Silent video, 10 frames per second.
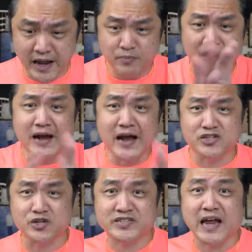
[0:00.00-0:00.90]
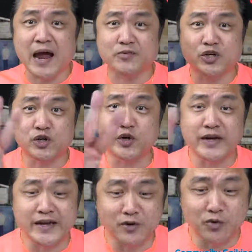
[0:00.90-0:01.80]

That brings us to step three.